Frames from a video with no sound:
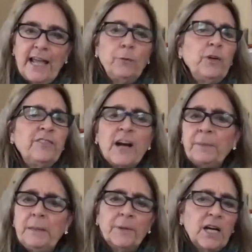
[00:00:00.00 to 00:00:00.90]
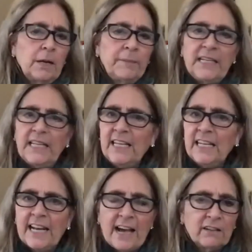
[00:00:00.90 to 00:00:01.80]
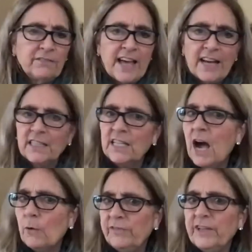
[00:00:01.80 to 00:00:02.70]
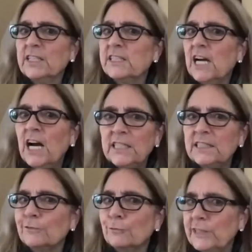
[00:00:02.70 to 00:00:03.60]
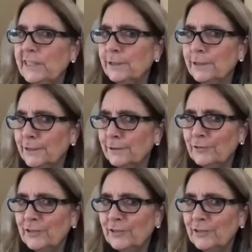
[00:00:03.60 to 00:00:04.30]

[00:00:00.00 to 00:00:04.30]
we've got people coming in and out of that a lot. We've got a ton of readers